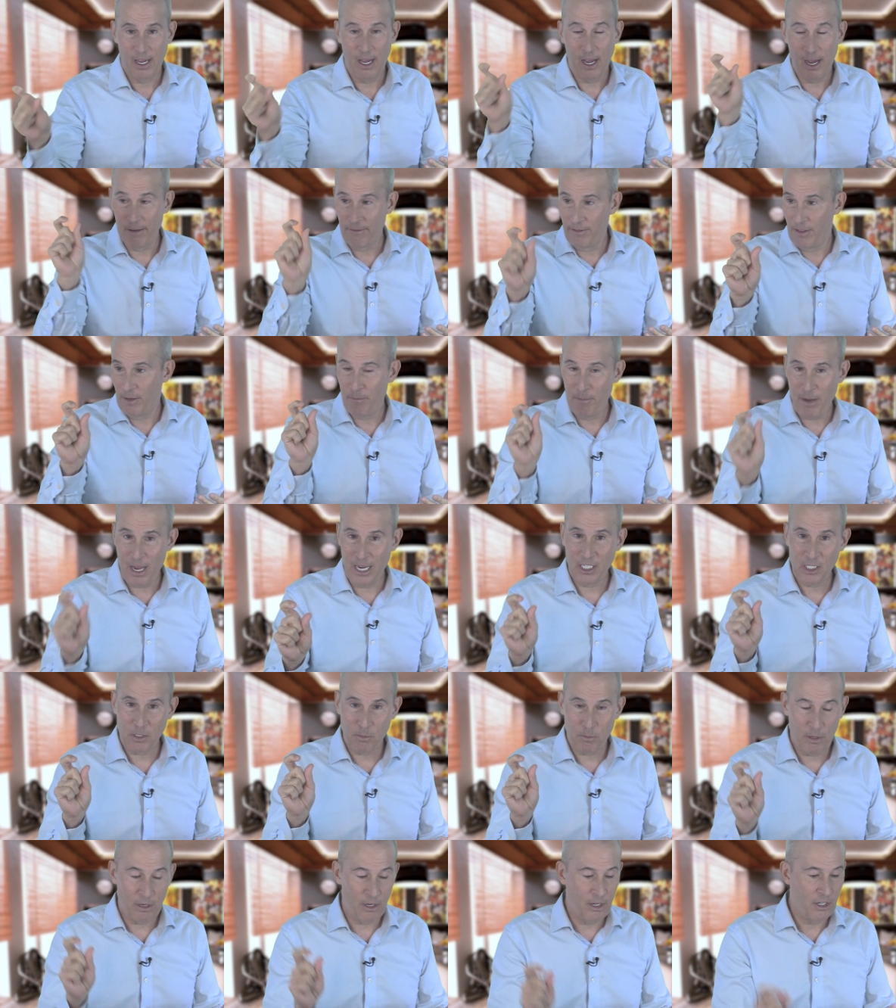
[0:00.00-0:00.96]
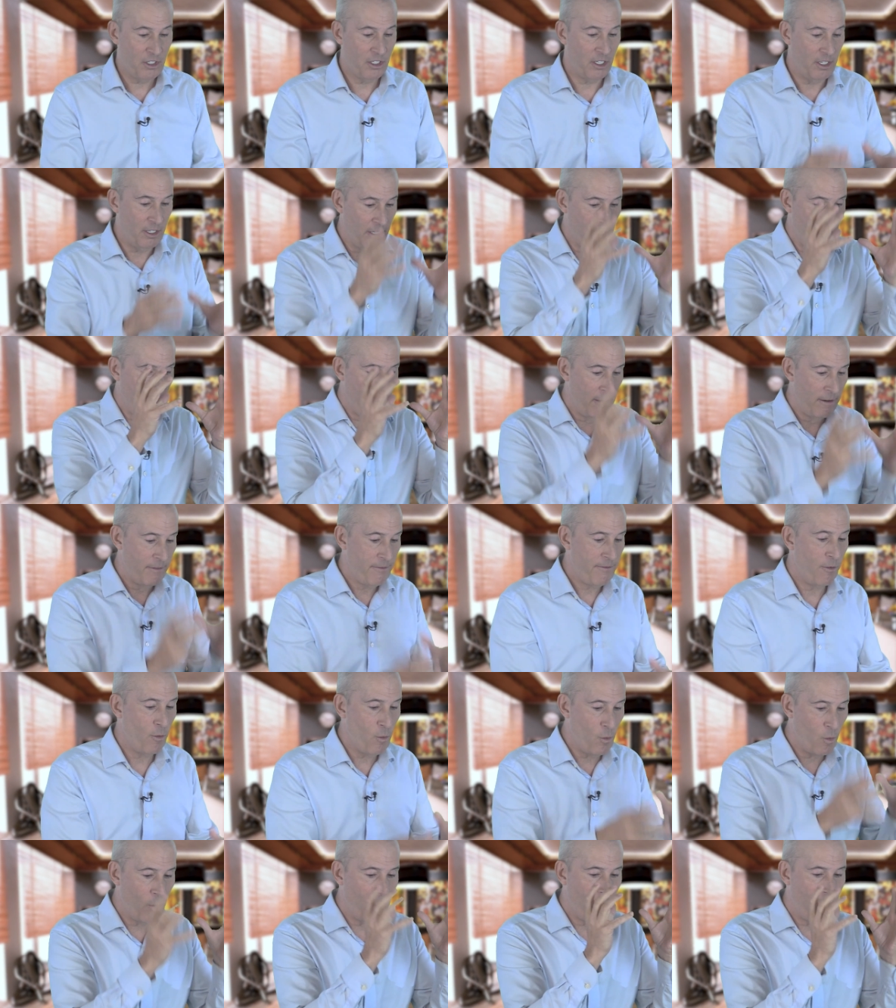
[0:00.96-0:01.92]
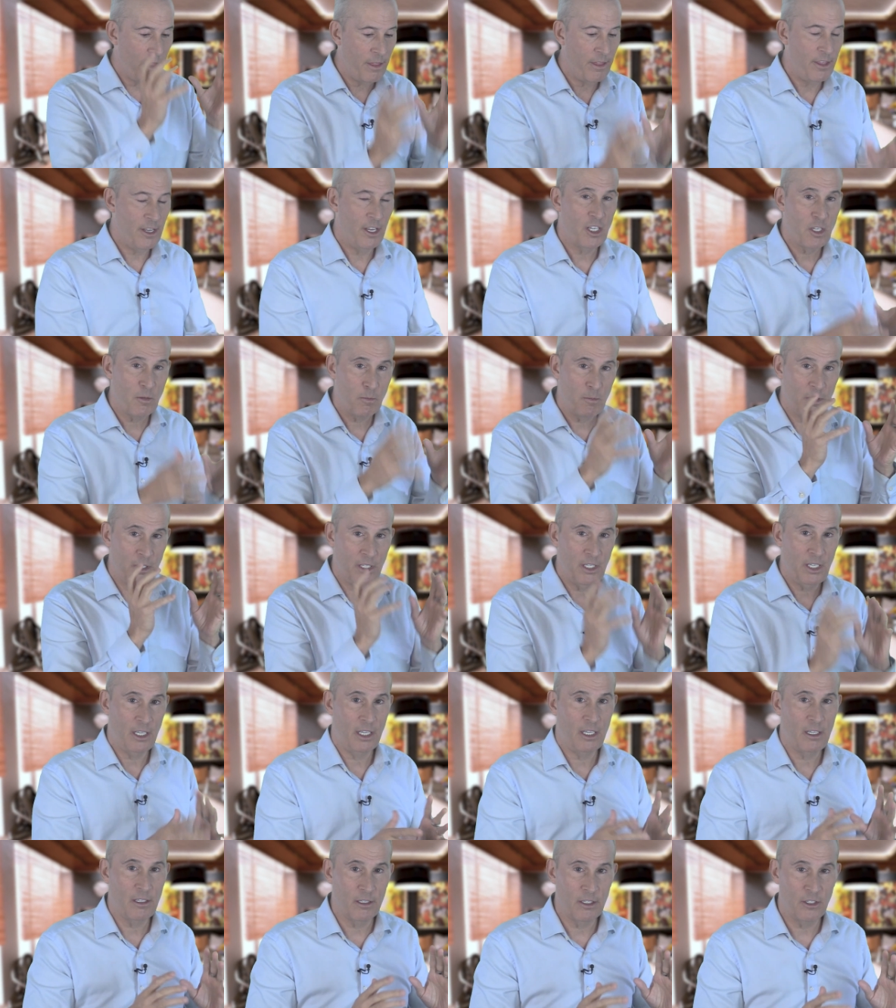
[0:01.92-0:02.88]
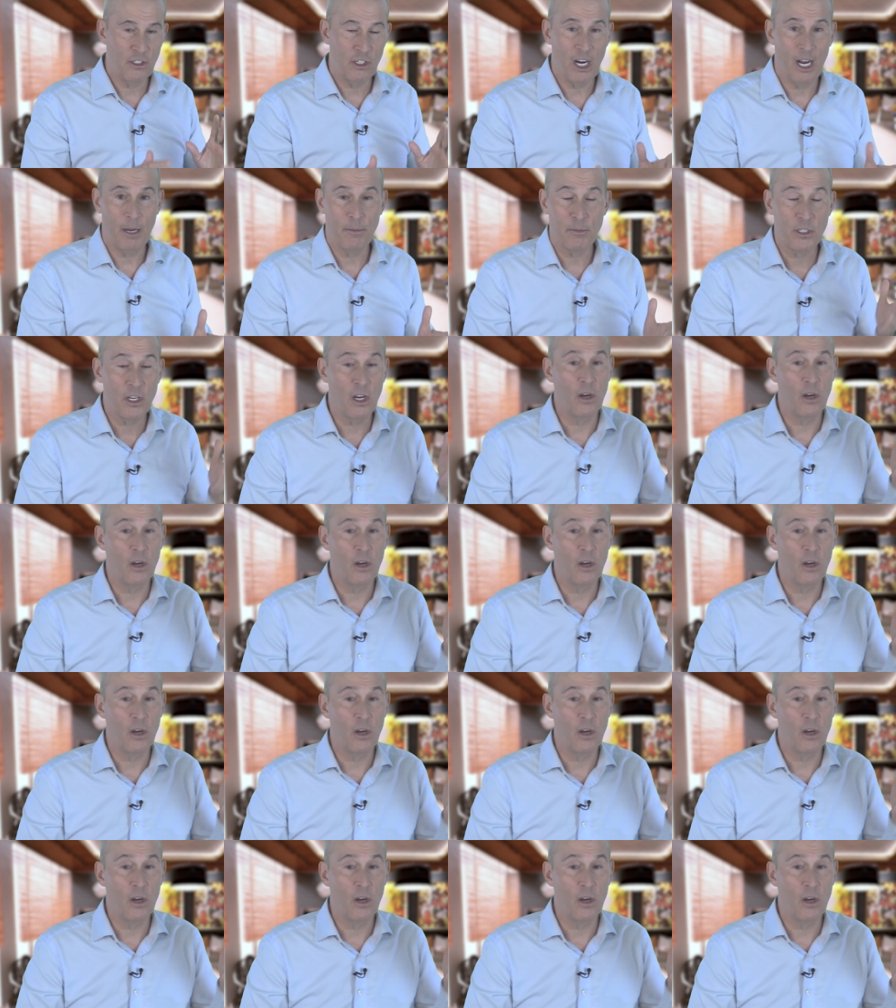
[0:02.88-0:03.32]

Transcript: of the best person for this particular job.